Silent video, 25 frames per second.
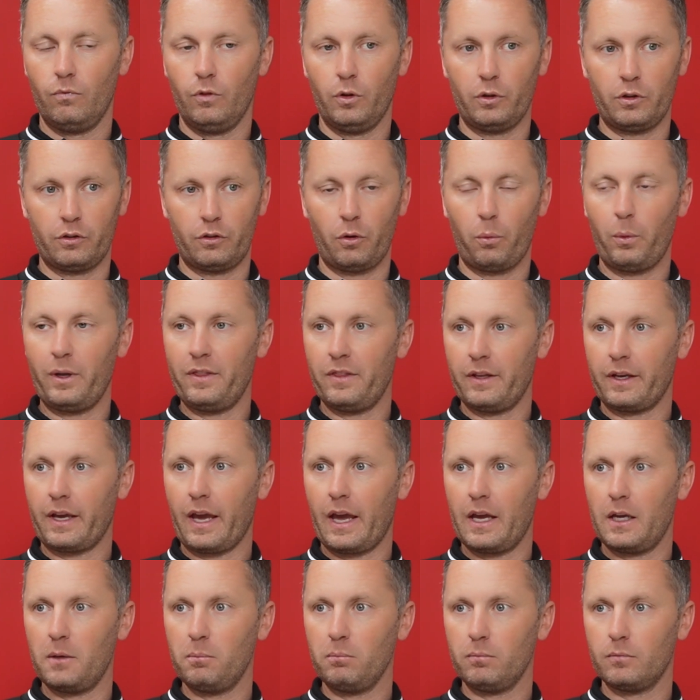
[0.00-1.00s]
Look to win the
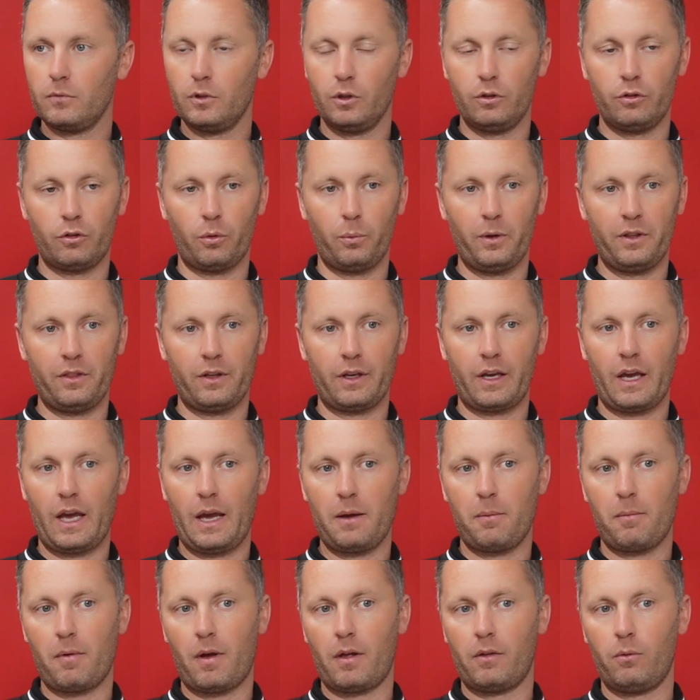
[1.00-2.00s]
game. Look to win the
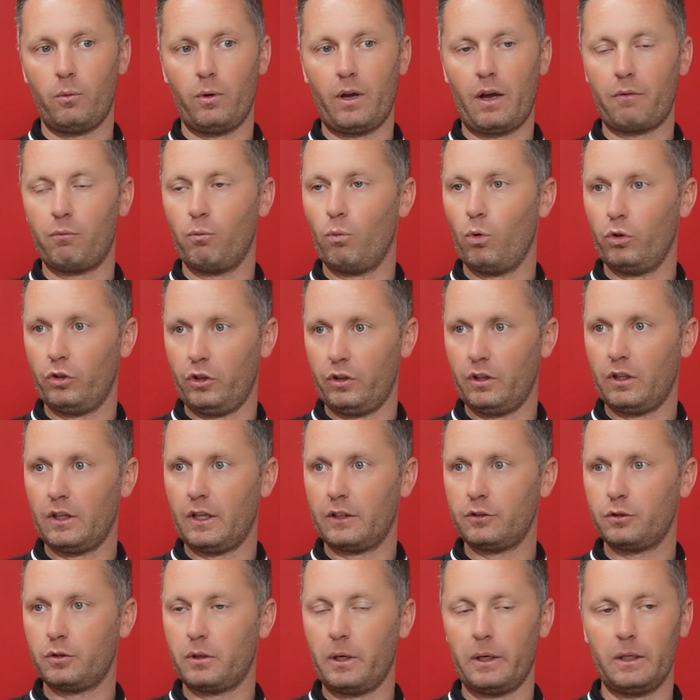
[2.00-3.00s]
game. Uh, we haven't won in the
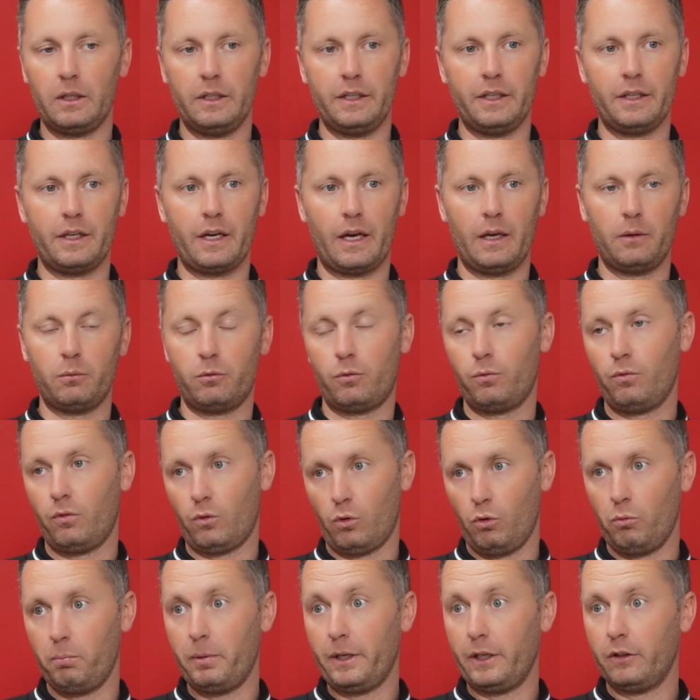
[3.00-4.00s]
last three league games,
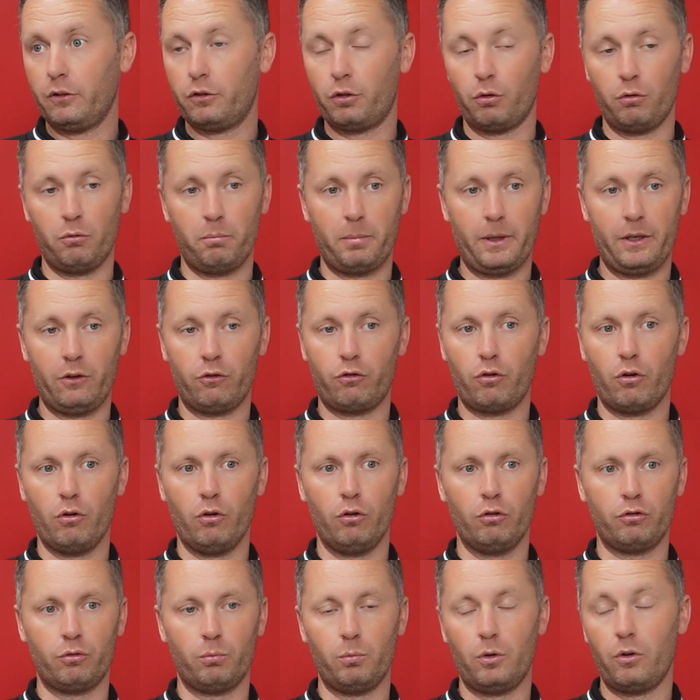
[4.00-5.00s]
albeit two have been
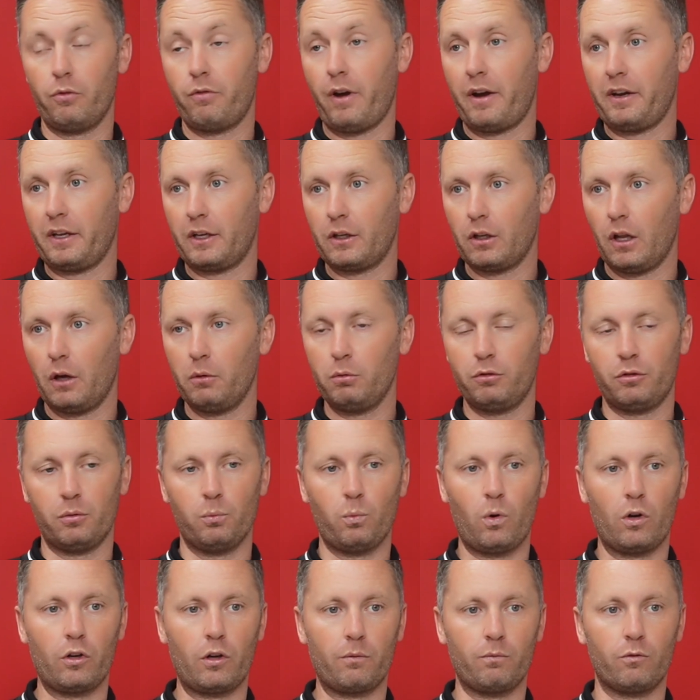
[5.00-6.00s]
draws, and we were very close
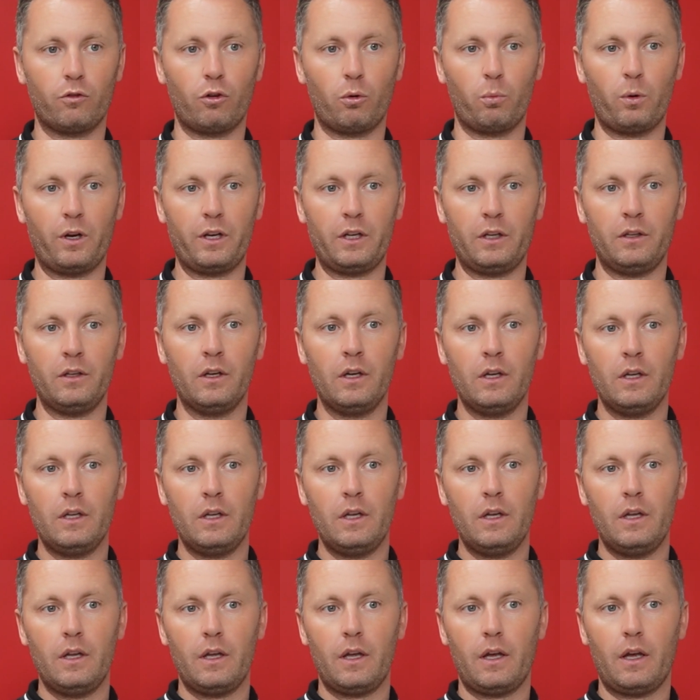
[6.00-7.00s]
in one of them to winning.
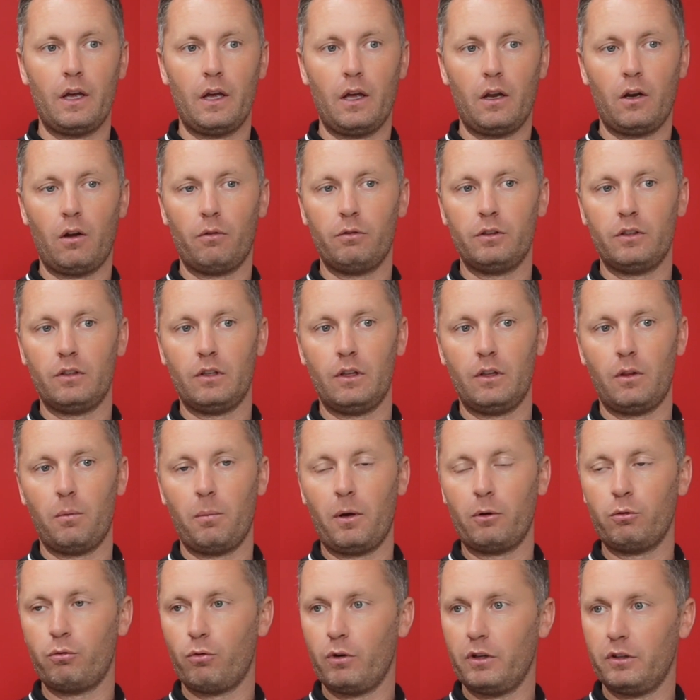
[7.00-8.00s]
Uh, and obviously, the
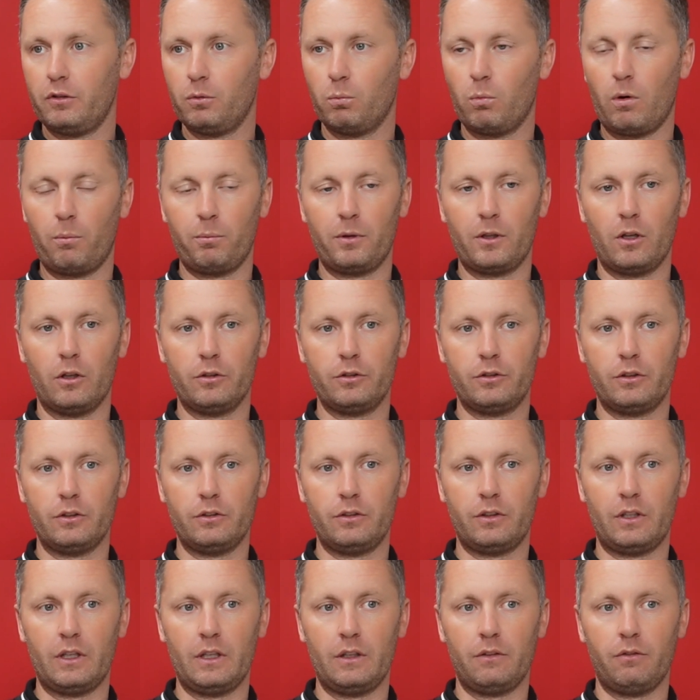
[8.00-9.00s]
most recent one we lost at
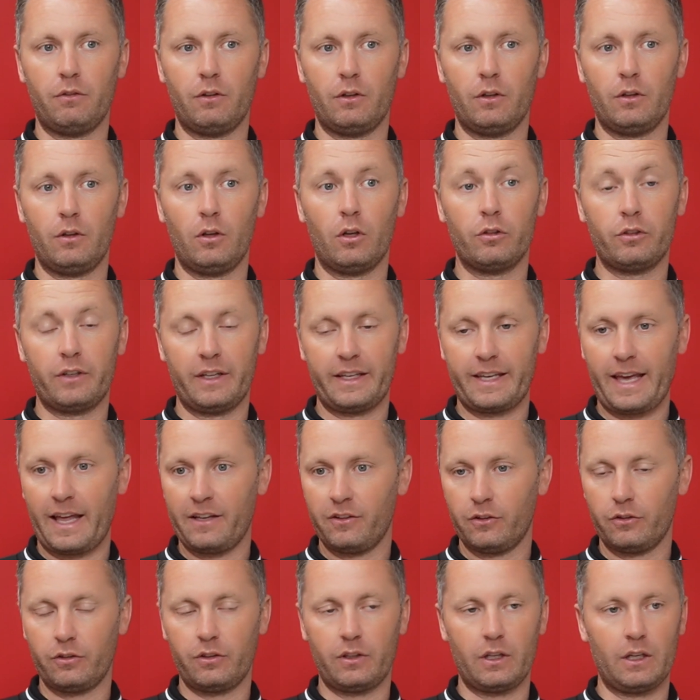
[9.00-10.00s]
Steve, uh, lost
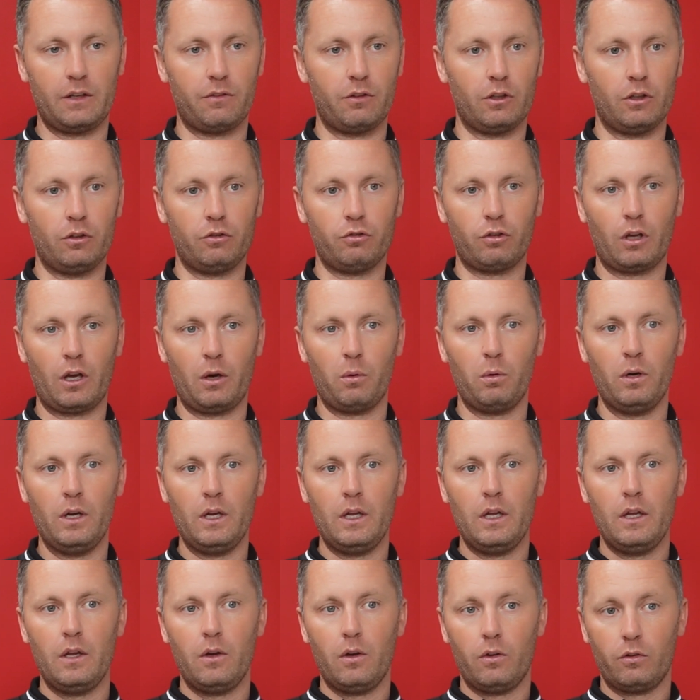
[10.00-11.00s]
against Stevenage. So,
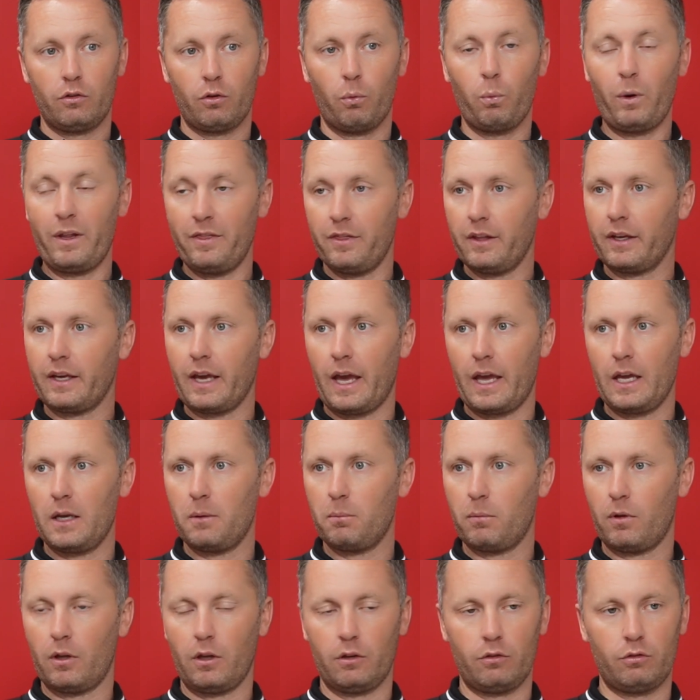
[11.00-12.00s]
to win the
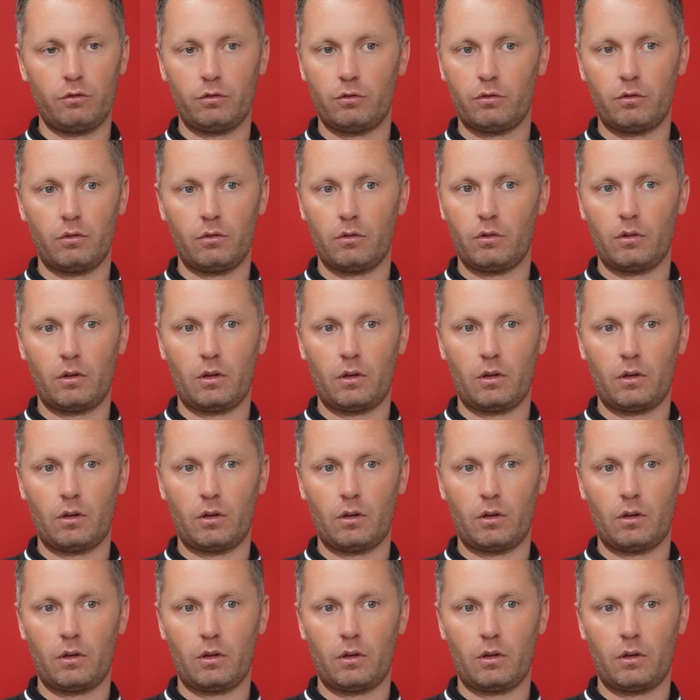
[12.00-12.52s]
game is